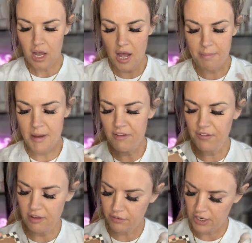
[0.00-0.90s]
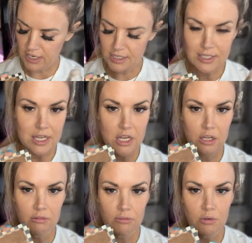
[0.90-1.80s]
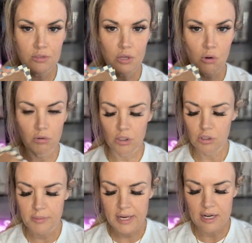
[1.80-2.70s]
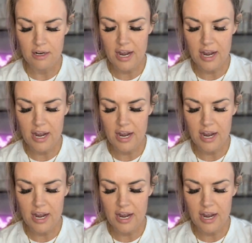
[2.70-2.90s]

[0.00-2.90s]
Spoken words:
My favorite is the rose gold illuminator.